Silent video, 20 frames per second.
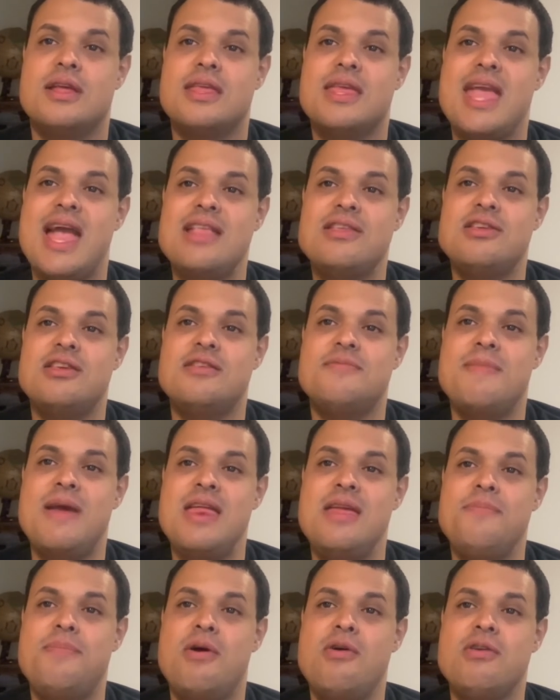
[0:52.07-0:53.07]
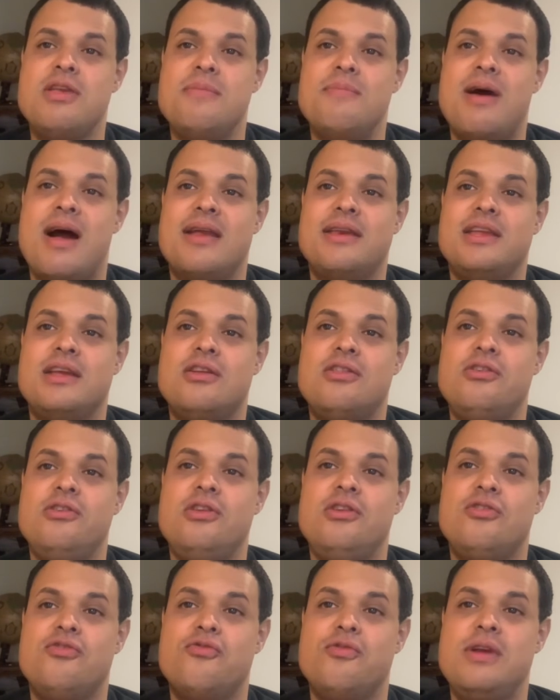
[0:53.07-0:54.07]
catch as many Pokemon,
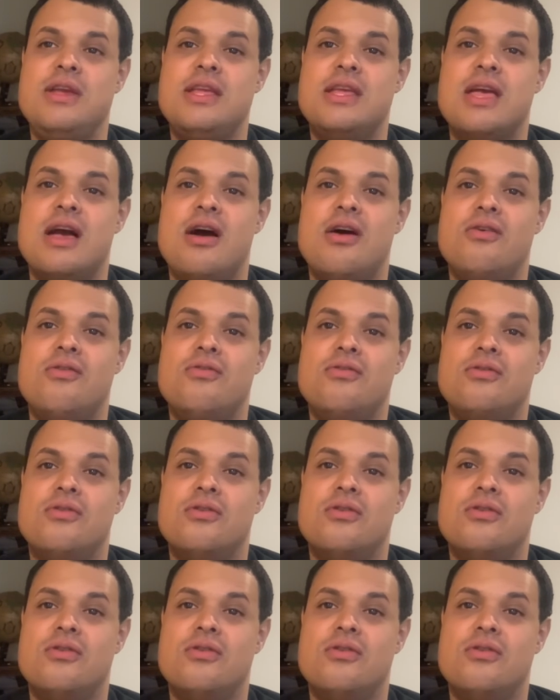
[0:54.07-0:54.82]
including Treecko.